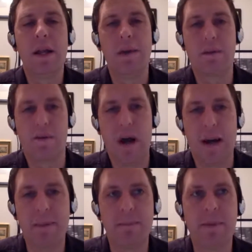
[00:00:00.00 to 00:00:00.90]
They were
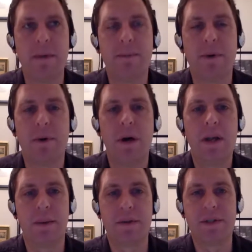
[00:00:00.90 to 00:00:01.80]
robbing people,
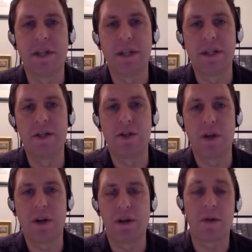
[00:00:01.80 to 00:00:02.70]
they were stealing
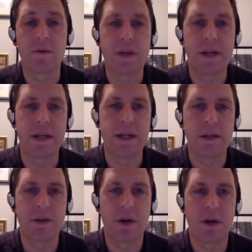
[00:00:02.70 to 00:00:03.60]
drugs, they were redealing
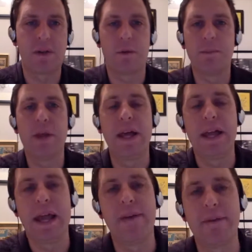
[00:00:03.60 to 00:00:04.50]
drugs, they were
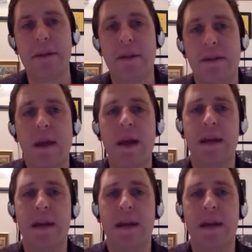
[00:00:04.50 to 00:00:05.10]
planting evidence,